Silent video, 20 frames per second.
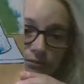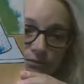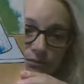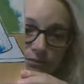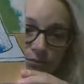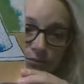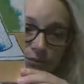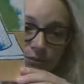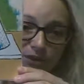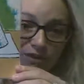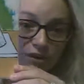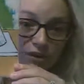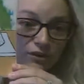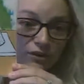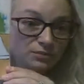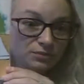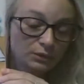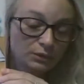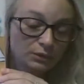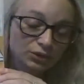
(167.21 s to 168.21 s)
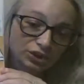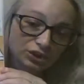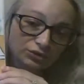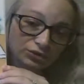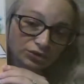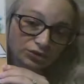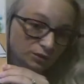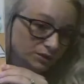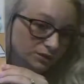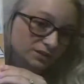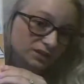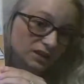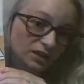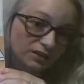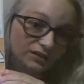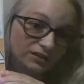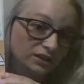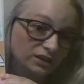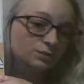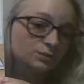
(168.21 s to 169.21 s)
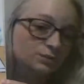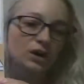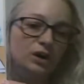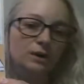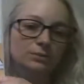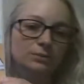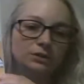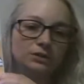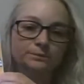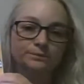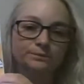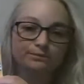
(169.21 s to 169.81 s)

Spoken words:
Boys and girls, what would you do to solve this problem?